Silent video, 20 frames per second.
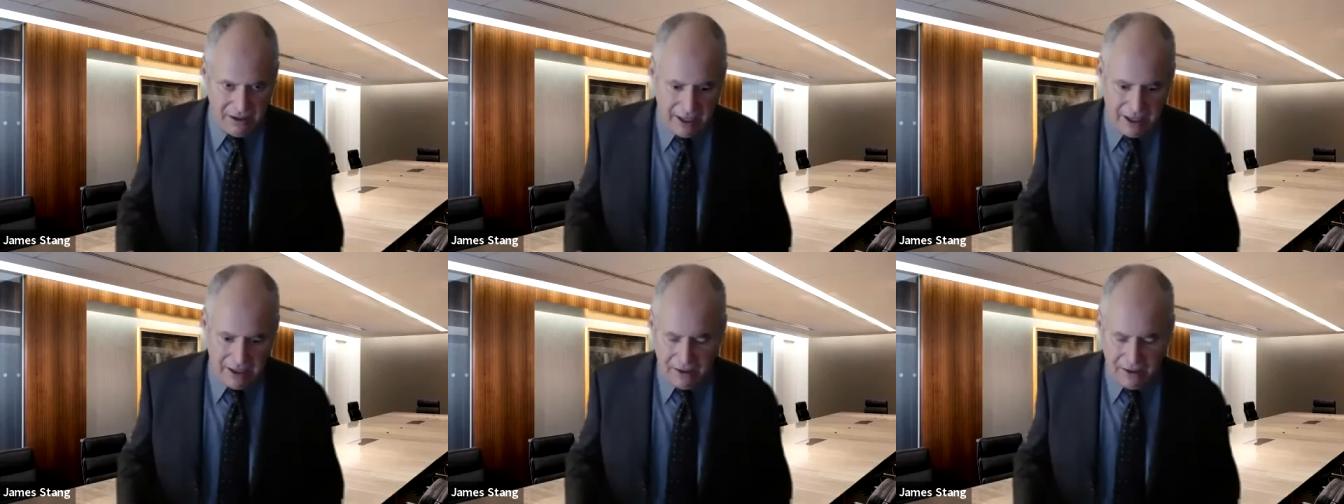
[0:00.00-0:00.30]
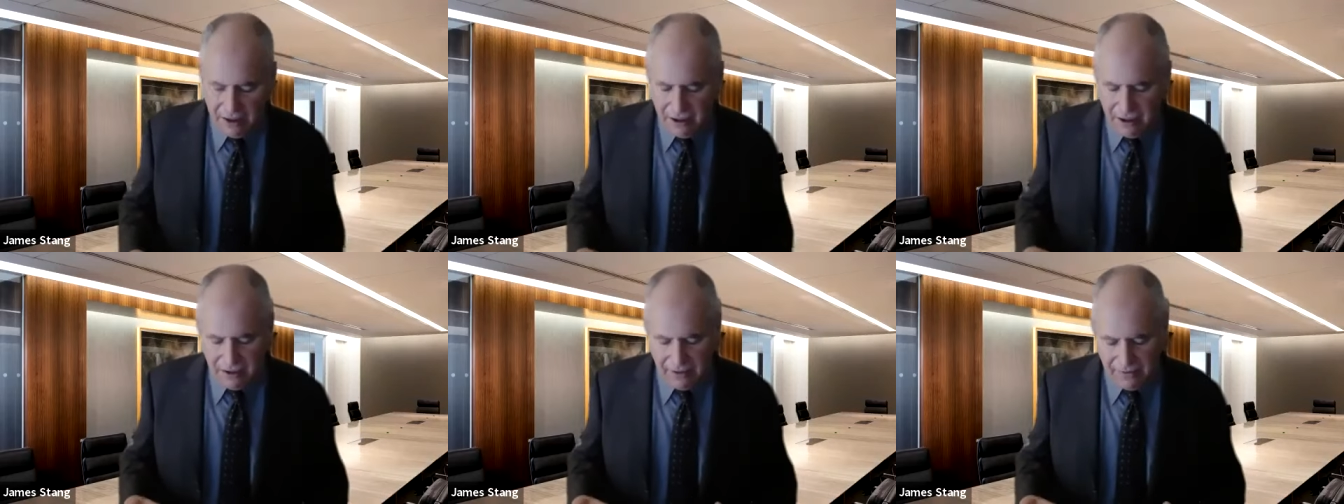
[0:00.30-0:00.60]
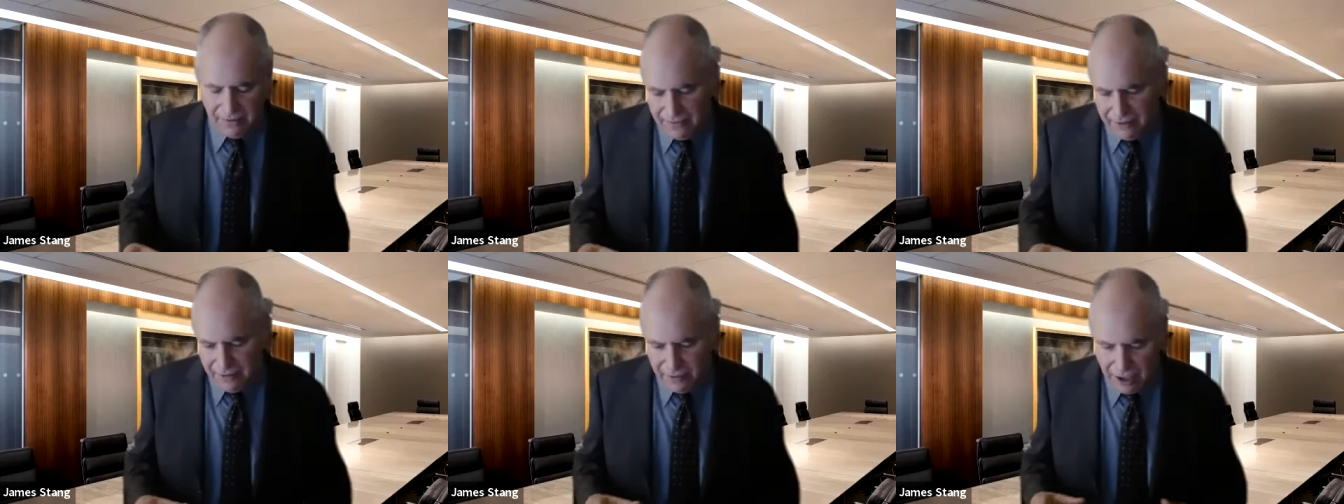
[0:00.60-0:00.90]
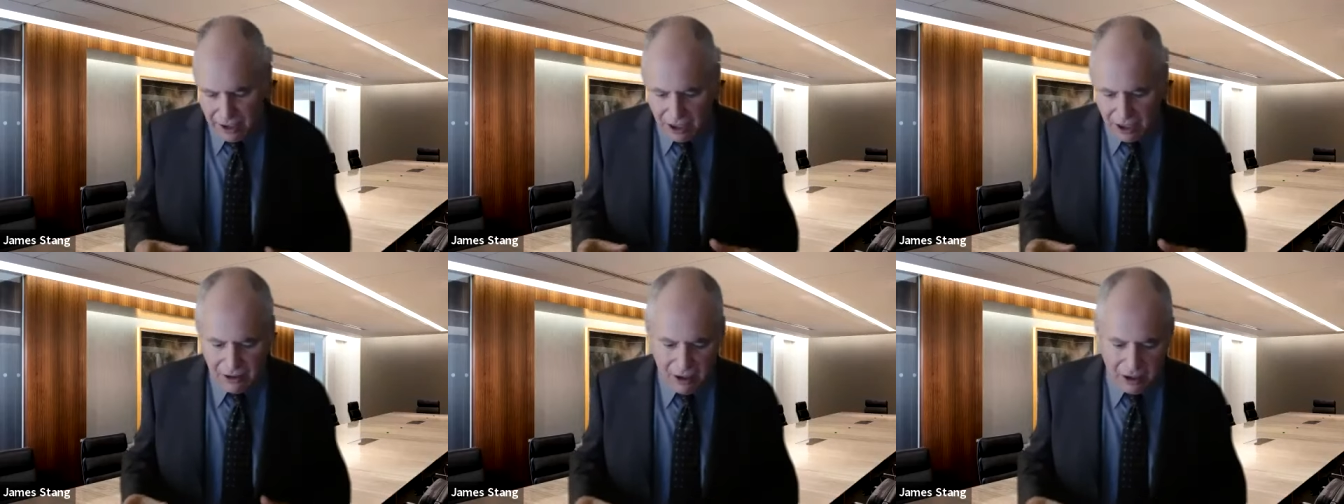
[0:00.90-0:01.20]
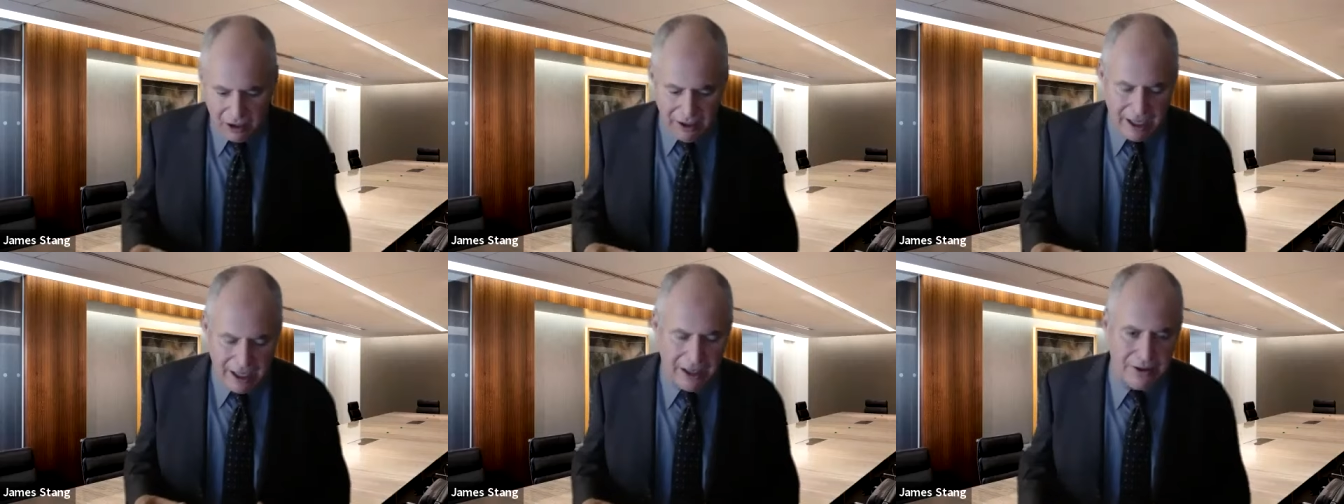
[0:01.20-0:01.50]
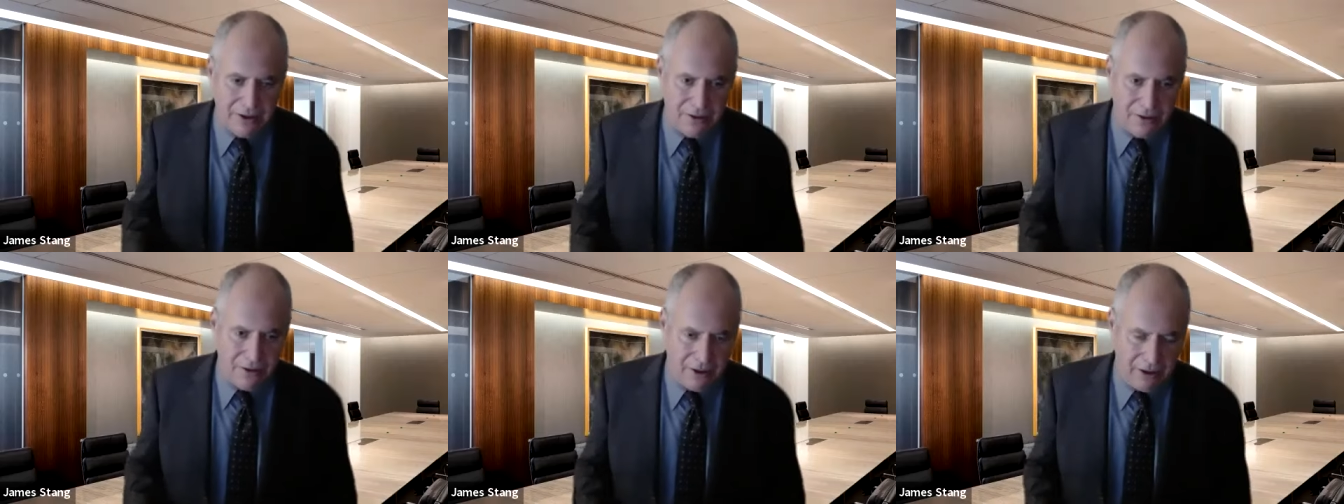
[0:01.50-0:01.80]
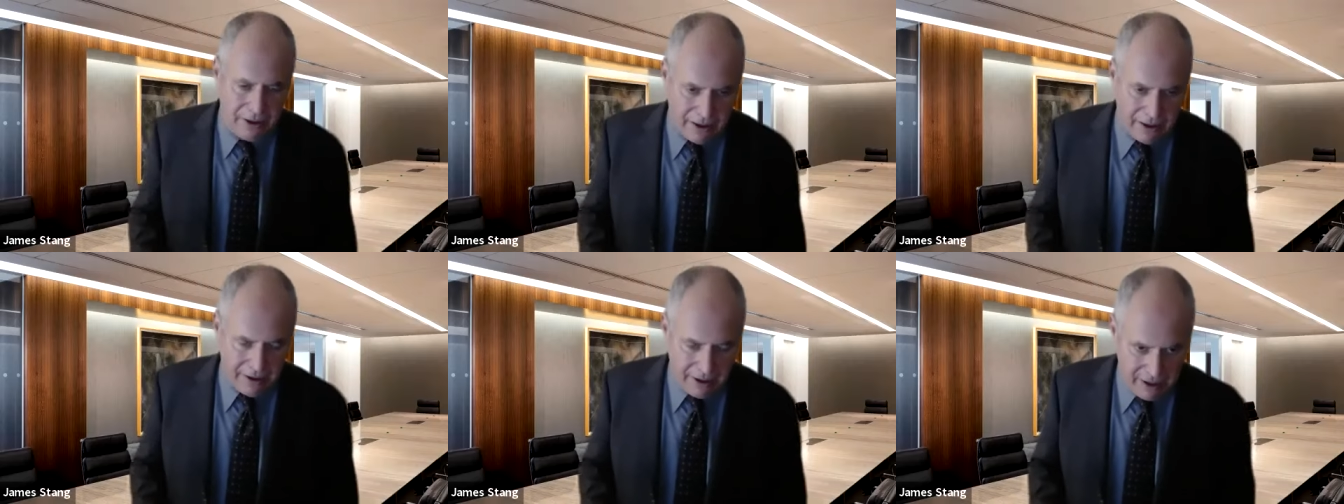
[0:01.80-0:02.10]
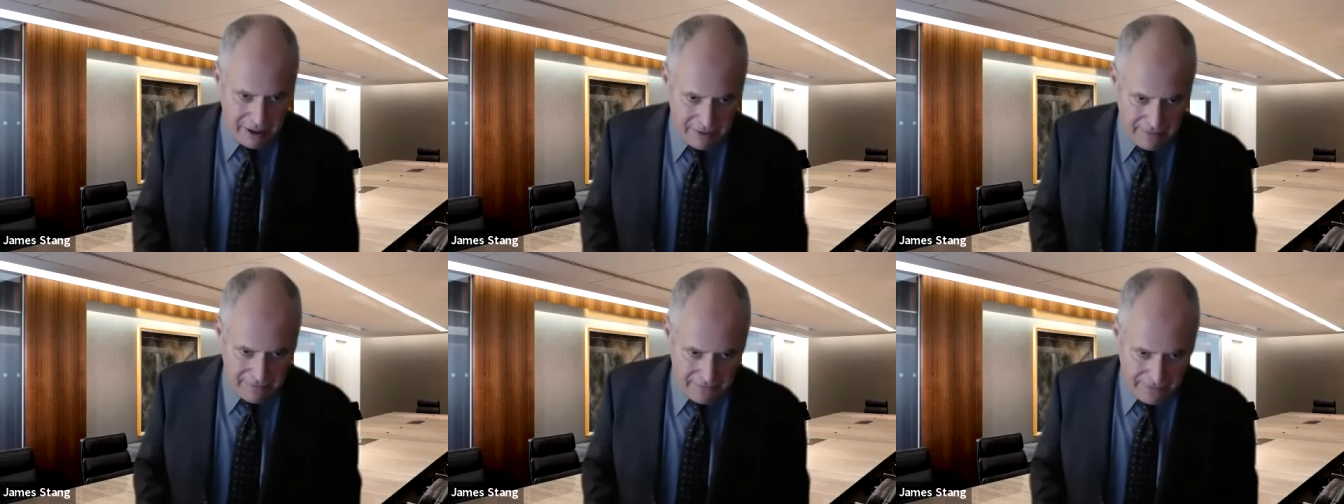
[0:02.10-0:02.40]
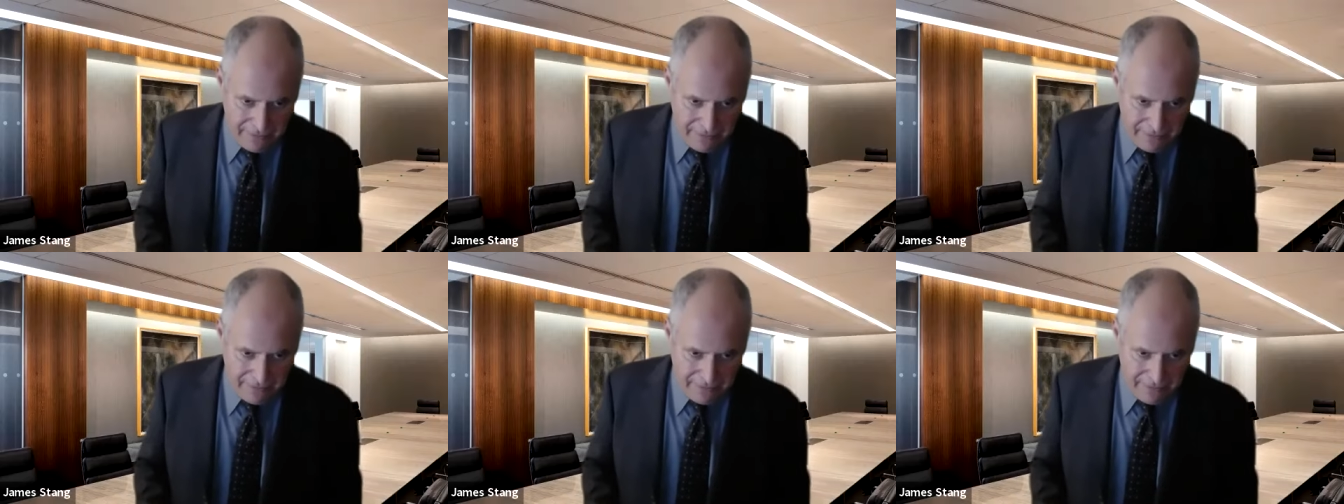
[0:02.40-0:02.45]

that are what I'll call extraordinary.